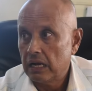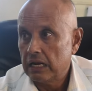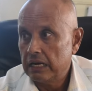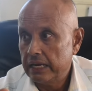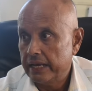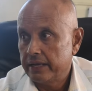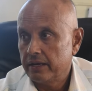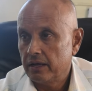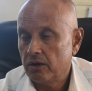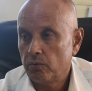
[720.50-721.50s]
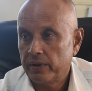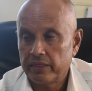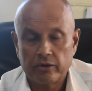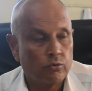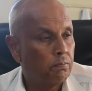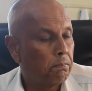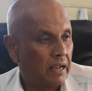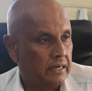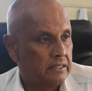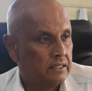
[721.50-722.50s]
a land where they could
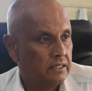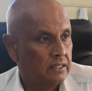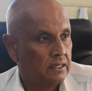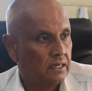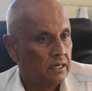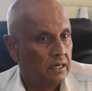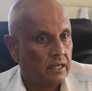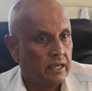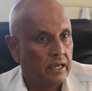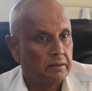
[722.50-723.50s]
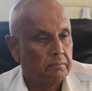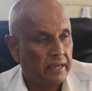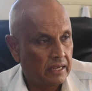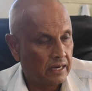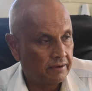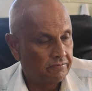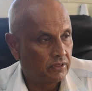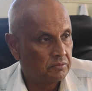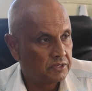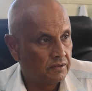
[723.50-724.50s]
plant and make a life
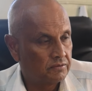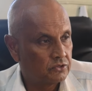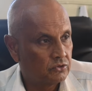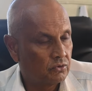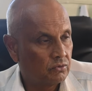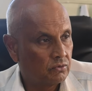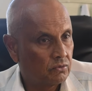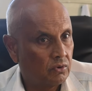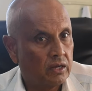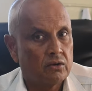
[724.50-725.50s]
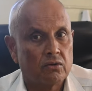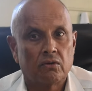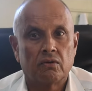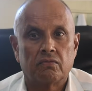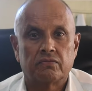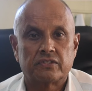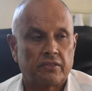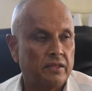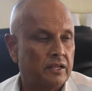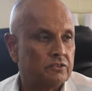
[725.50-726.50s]
for themselves. So quite a lot of
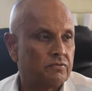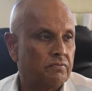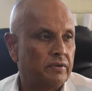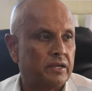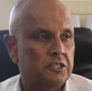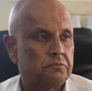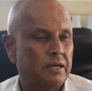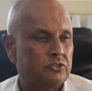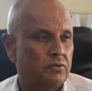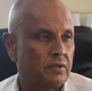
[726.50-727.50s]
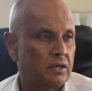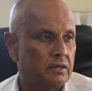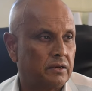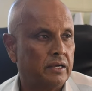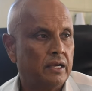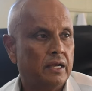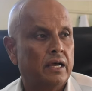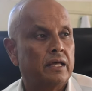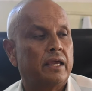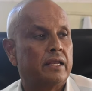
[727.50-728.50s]
South Indians from various parts of the country,
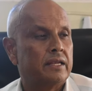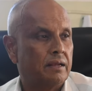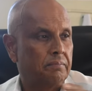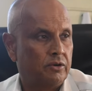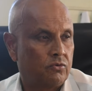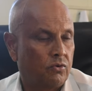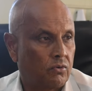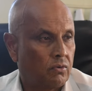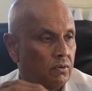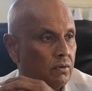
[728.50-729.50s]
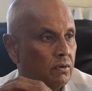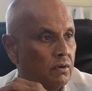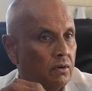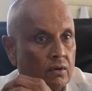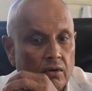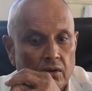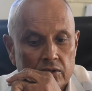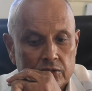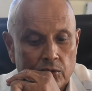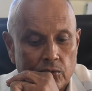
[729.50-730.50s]
they ended up in Koro.
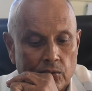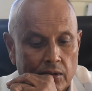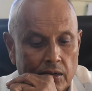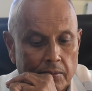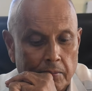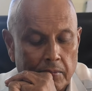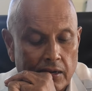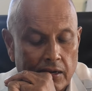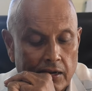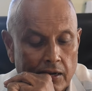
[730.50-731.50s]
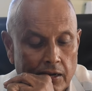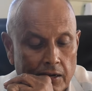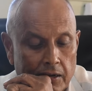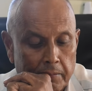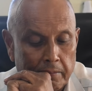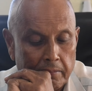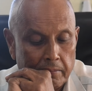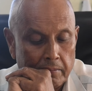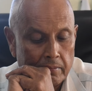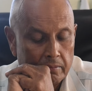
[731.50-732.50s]
So,
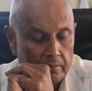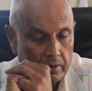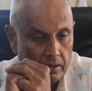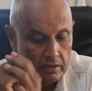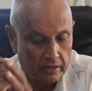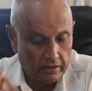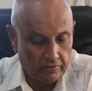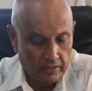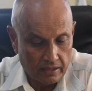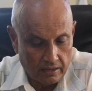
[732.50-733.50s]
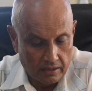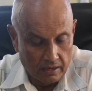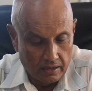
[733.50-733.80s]
my grandfather